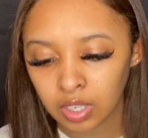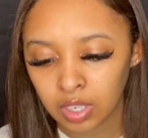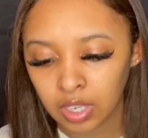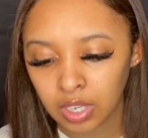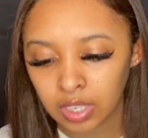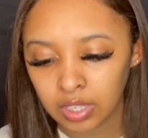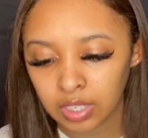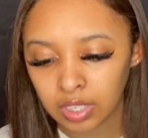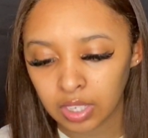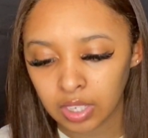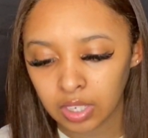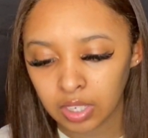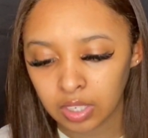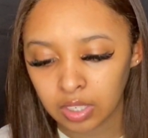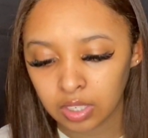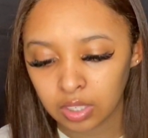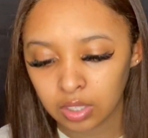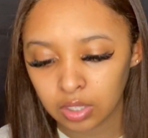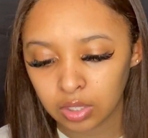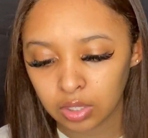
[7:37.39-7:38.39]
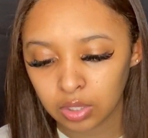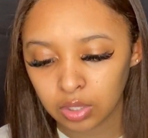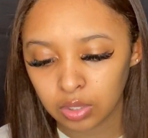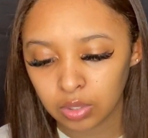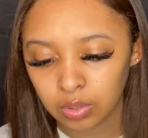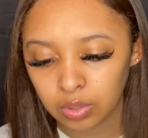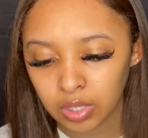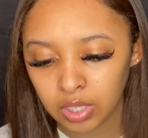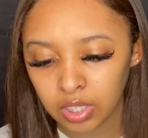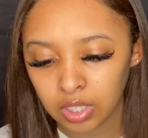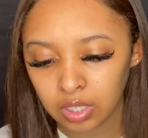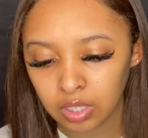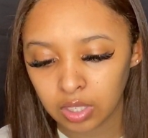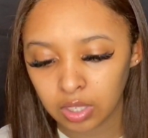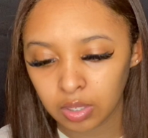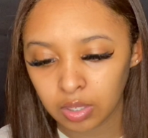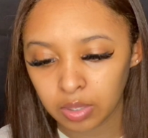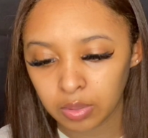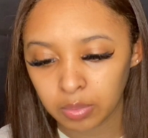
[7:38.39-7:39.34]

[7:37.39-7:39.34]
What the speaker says: and then you can